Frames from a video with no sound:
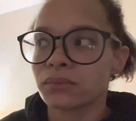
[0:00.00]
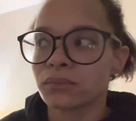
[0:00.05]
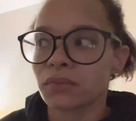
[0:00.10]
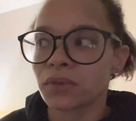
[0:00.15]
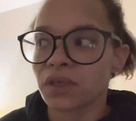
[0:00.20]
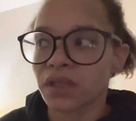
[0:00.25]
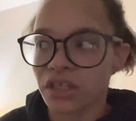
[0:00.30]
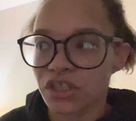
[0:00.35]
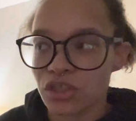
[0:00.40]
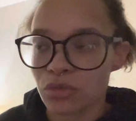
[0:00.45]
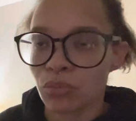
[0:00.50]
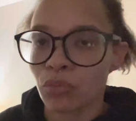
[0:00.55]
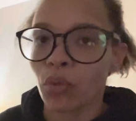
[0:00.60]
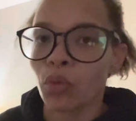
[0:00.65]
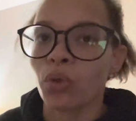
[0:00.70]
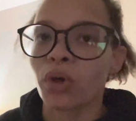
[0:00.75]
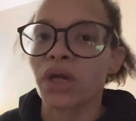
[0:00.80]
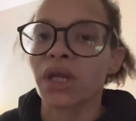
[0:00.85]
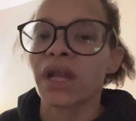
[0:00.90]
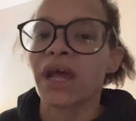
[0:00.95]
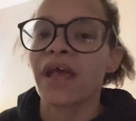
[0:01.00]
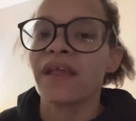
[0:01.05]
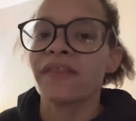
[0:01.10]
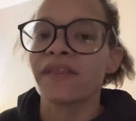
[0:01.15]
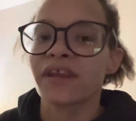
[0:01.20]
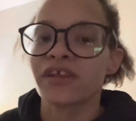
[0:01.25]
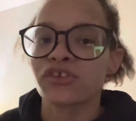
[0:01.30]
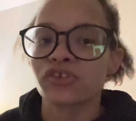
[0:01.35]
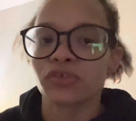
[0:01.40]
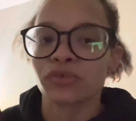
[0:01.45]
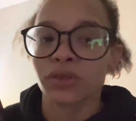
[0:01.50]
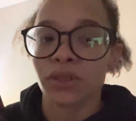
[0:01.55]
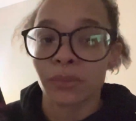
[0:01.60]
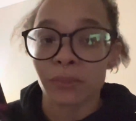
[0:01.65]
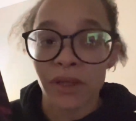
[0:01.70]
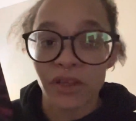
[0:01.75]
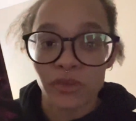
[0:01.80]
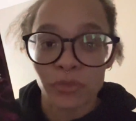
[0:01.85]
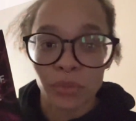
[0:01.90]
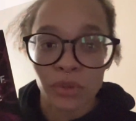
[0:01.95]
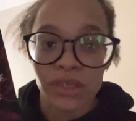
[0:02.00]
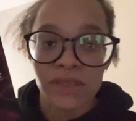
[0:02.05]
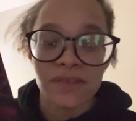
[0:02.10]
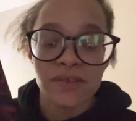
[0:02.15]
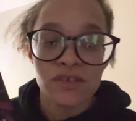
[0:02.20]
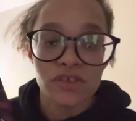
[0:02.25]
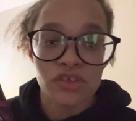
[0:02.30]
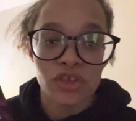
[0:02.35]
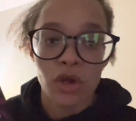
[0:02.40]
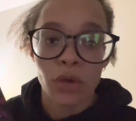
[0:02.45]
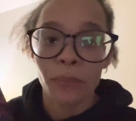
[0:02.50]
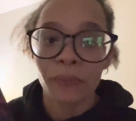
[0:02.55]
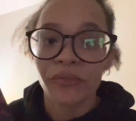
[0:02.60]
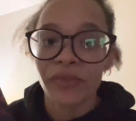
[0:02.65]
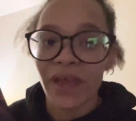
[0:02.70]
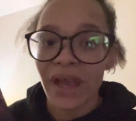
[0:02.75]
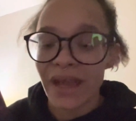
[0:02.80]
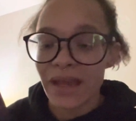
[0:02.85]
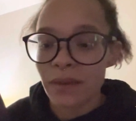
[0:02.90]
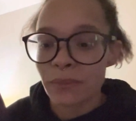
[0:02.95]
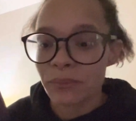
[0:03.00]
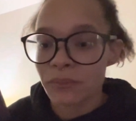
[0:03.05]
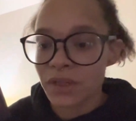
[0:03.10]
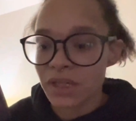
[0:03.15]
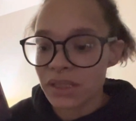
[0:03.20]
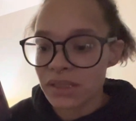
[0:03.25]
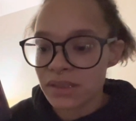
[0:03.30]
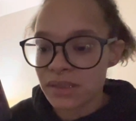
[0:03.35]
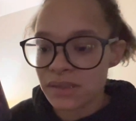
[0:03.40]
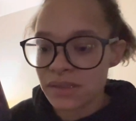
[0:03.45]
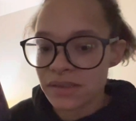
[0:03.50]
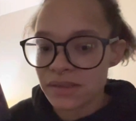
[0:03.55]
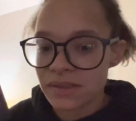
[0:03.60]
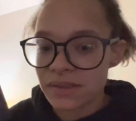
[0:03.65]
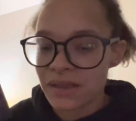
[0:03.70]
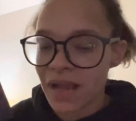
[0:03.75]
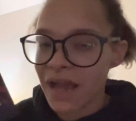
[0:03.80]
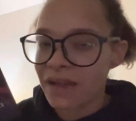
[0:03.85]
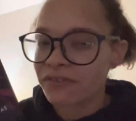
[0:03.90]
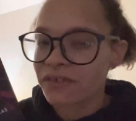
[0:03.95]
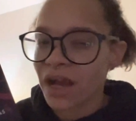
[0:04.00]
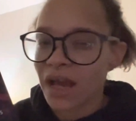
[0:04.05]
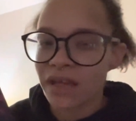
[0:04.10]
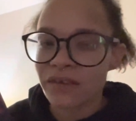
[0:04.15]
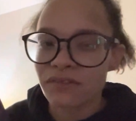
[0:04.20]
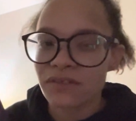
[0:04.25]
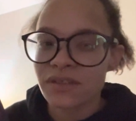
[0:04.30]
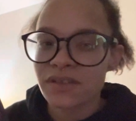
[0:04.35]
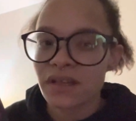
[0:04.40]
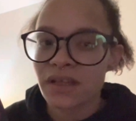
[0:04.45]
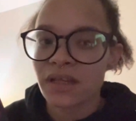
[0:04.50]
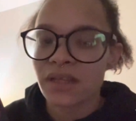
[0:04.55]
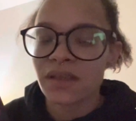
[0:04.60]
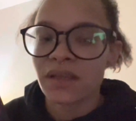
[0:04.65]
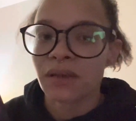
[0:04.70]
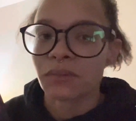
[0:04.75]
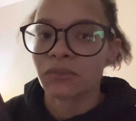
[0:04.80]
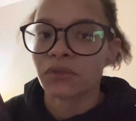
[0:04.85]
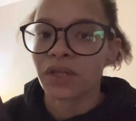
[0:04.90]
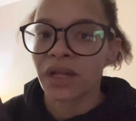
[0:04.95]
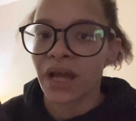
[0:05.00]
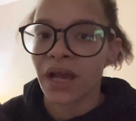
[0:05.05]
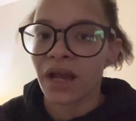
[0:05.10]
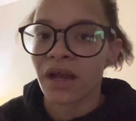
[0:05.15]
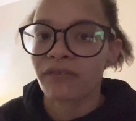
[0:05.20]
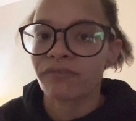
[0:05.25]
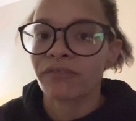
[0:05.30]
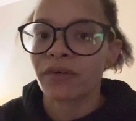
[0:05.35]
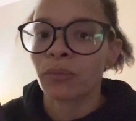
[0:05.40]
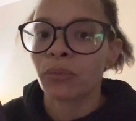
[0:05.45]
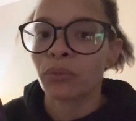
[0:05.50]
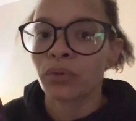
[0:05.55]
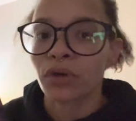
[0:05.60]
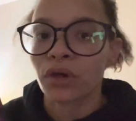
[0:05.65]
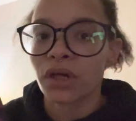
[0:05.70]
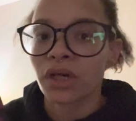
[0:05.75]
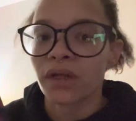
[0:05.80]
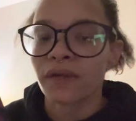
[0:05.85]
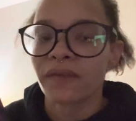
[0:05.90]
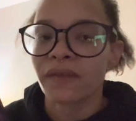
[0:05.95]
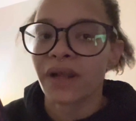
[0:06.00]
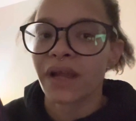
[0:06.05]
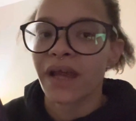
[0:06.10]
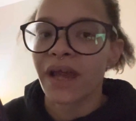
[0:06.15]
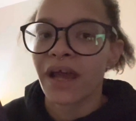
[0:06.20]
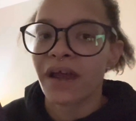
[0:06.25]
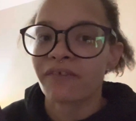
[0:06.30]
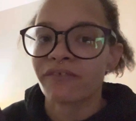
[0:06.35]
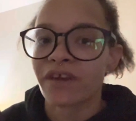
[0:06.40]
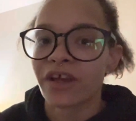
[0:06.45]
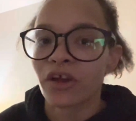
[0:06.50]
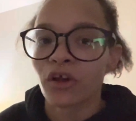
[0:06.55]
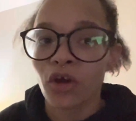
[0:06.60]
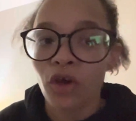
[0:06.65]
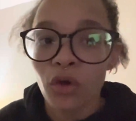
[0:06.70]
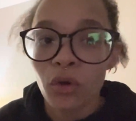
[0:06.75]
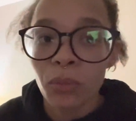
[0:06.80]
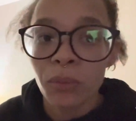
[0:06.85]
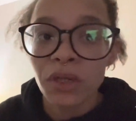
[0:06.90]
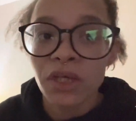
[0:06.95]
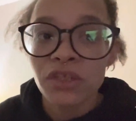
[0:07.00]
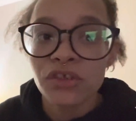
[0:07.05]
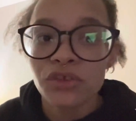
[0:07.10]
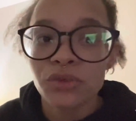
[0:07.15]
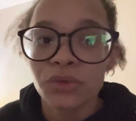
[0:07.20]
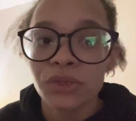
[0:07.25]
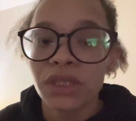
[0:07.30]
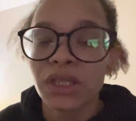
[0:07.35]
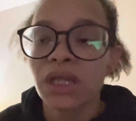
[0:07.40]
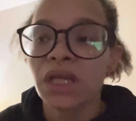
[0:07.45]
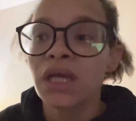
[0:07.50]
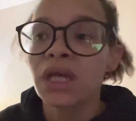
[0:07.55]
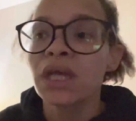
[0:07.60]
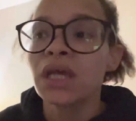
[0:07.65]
Legend Born, and then I started reading Matthew Prince. So I've kind of decided that I'm gonna have a book that I have at home to read,